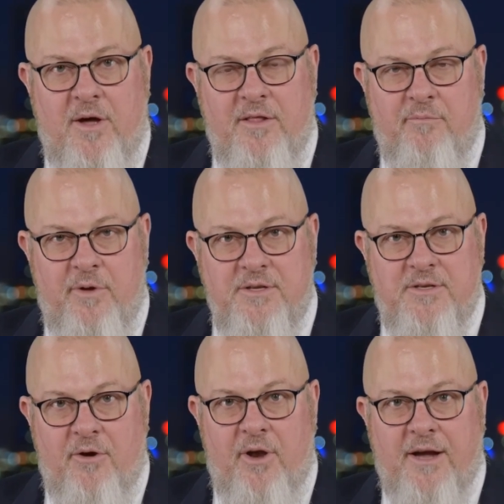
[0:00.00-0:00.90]
way they've been
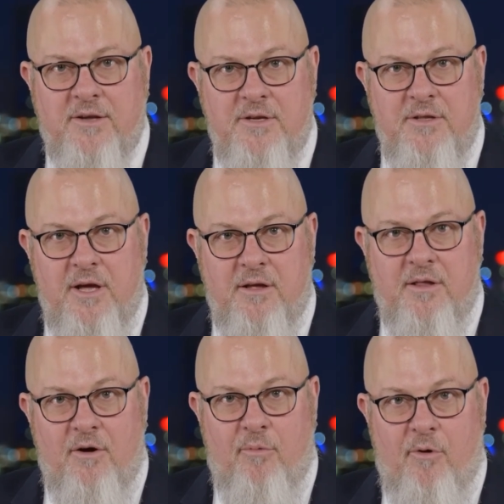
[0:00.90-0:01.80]
so lax in
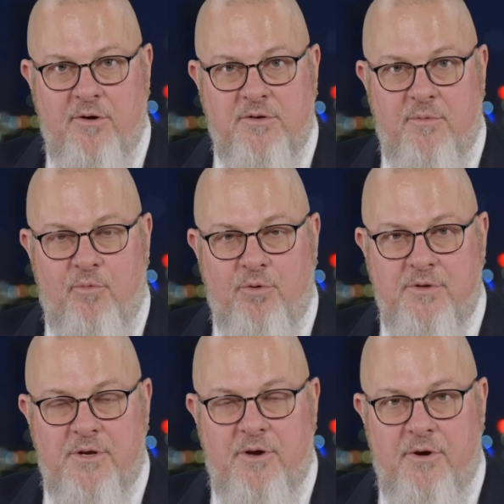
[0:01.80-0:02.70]
their approach to
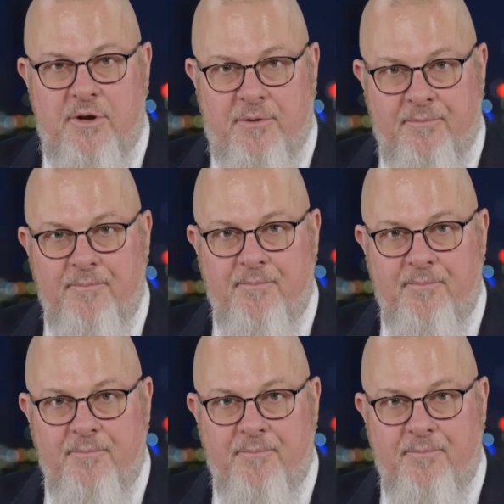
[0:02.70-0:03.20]
border security.